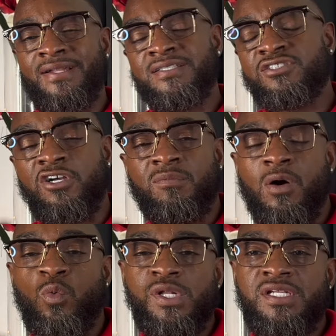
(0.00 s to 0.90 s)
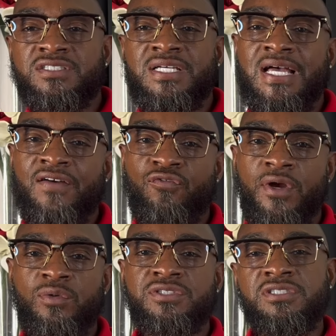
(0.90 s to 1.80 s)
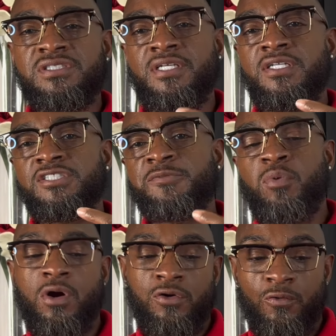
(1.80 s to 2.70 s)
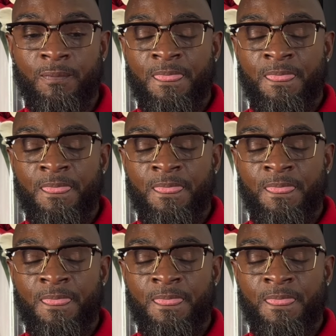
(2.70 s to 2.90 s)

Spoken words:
Let's talk about what it is to have fragrances that sparkle.